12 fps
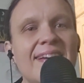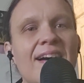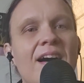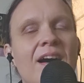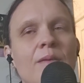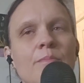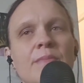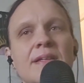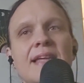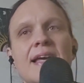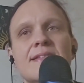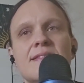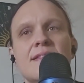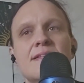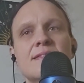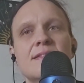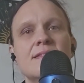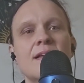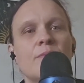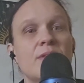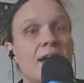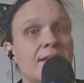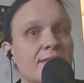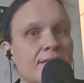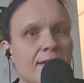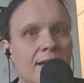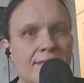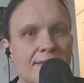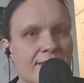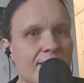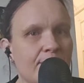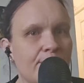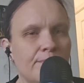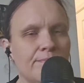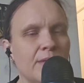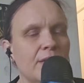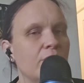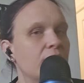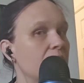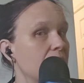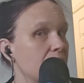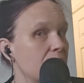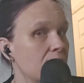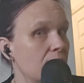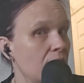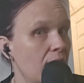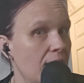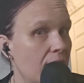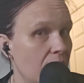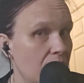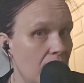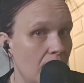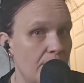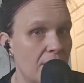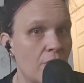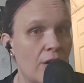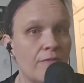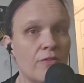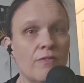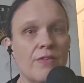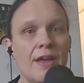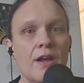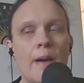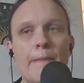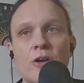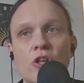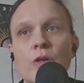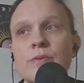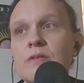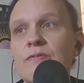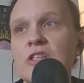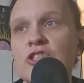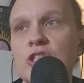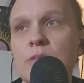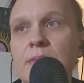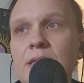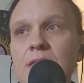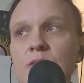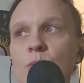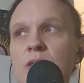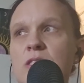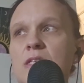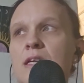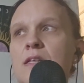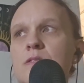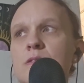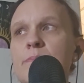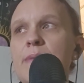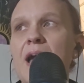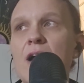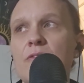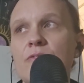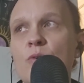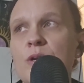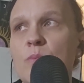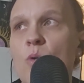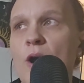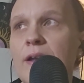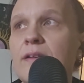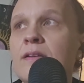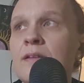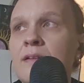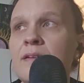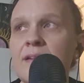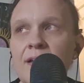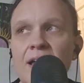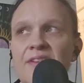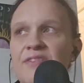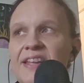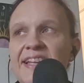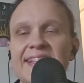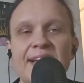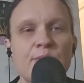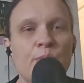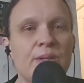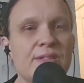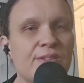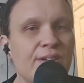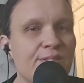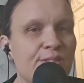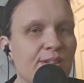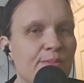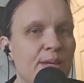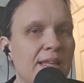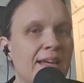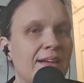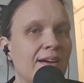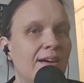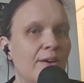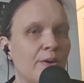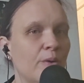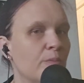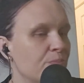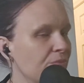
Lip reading: But yes, this is without the glasses. My goodness, you gotta be grateful for that up close vision, because once you get to about 41, I feel like that's where it starts to be like, uh-oh.